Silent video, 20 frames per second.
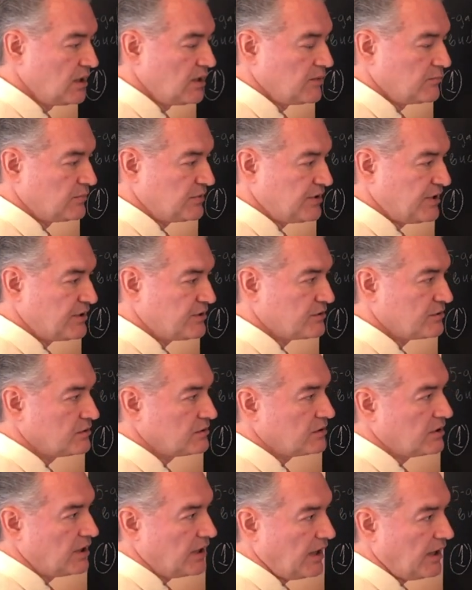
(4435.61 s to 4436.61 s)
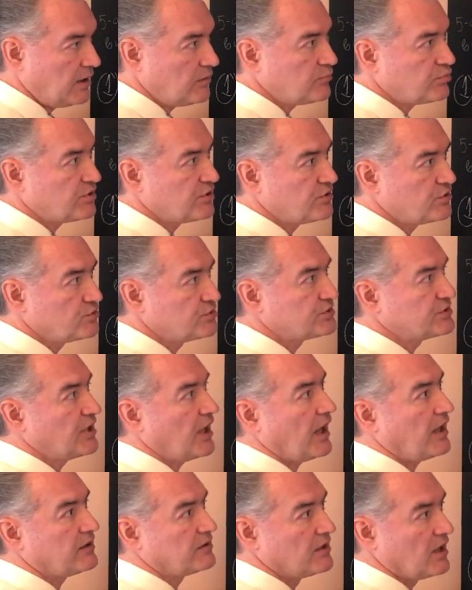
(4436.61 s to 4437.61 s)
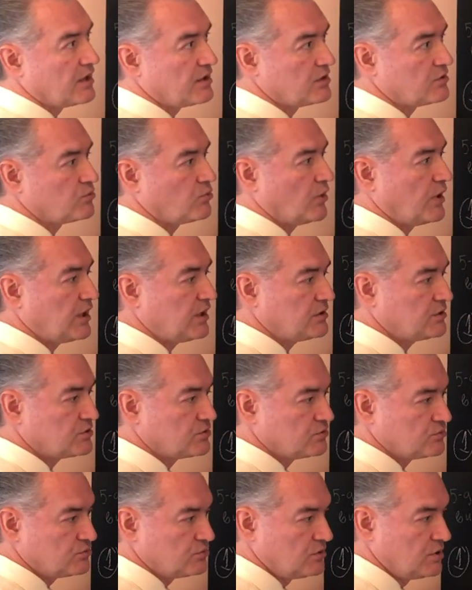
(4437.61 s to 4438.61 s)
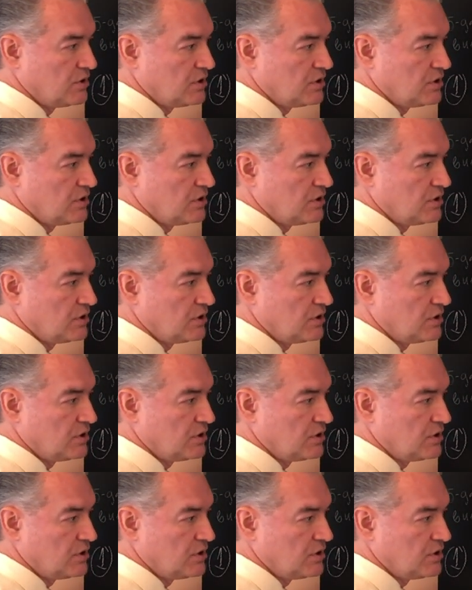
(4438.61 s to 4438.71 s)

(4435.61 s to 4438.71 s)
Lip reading: material and produce another way to